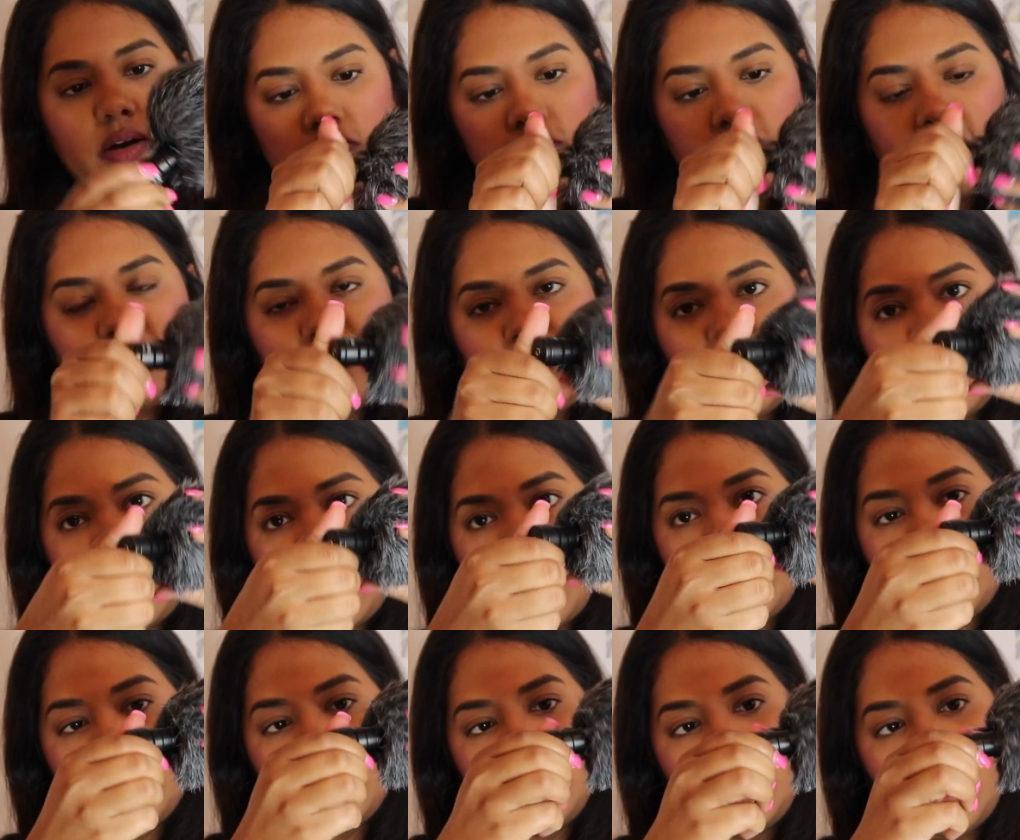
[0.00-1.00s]
So I think
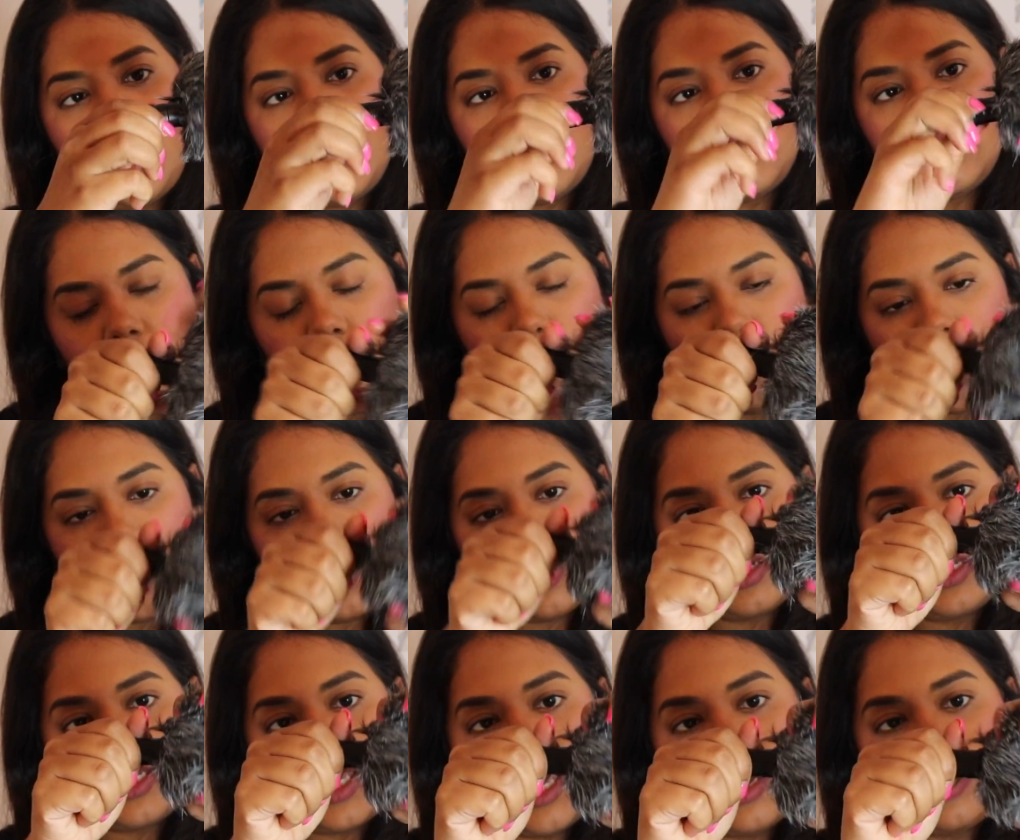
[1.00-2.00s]
I can like, I can
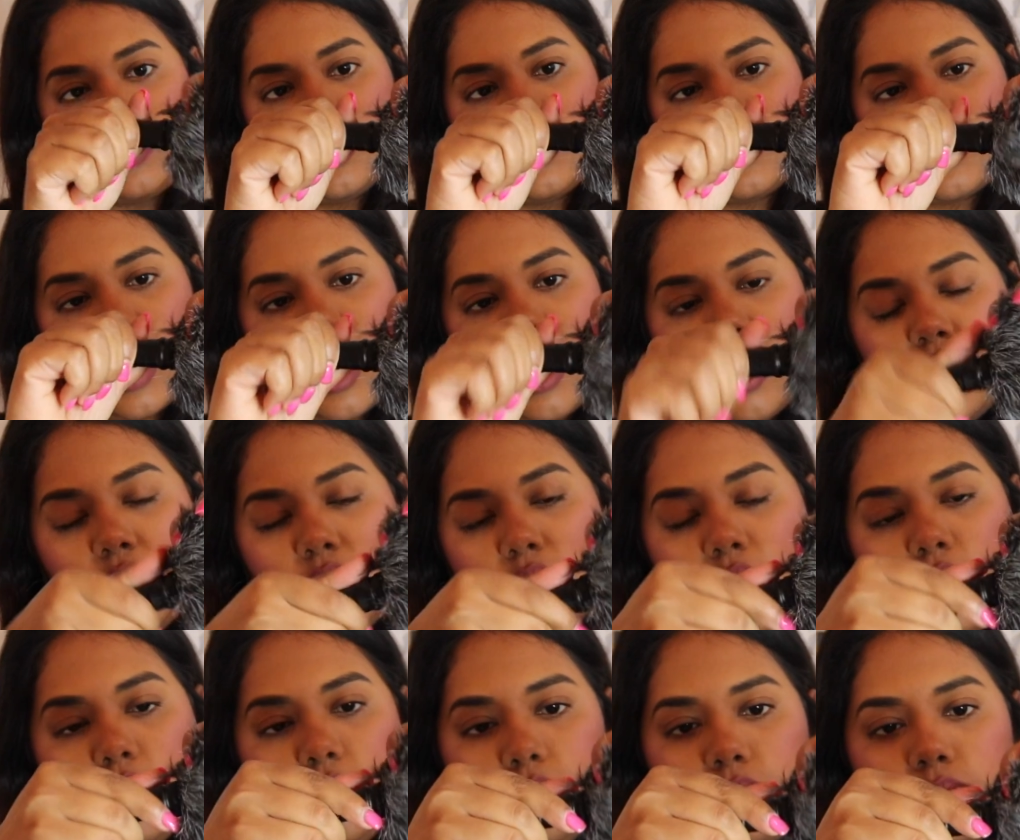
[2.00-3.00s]
take this out.
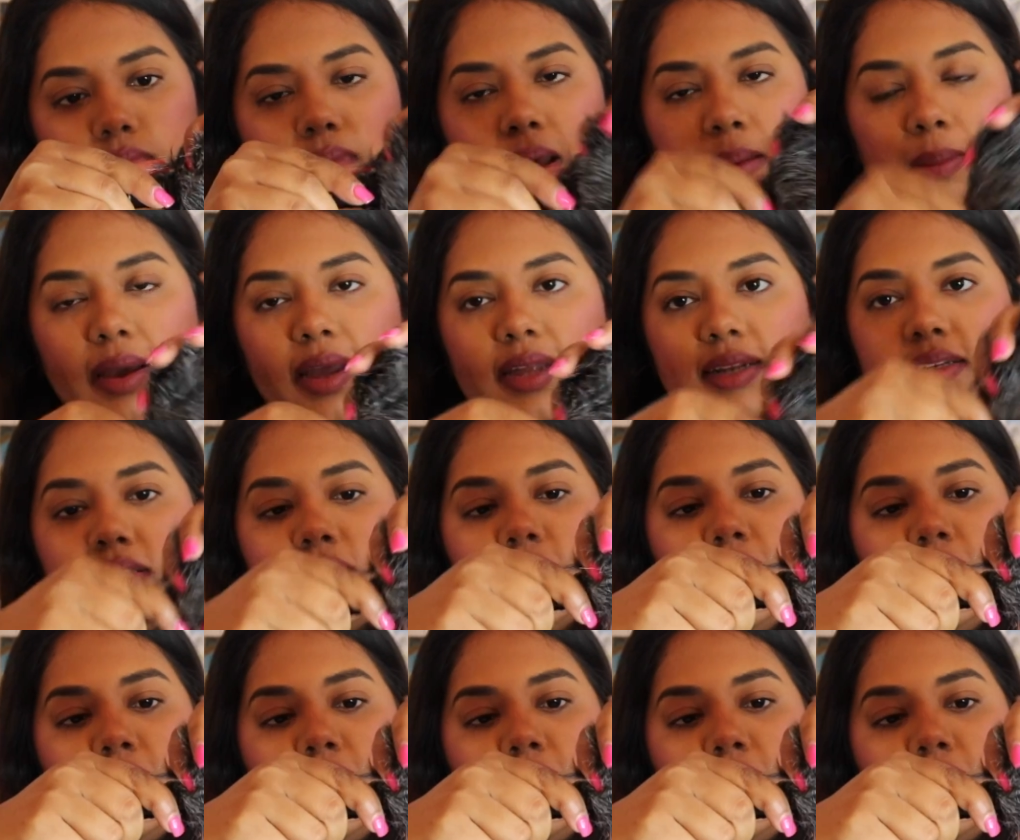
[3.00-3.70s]
Oh, my bad.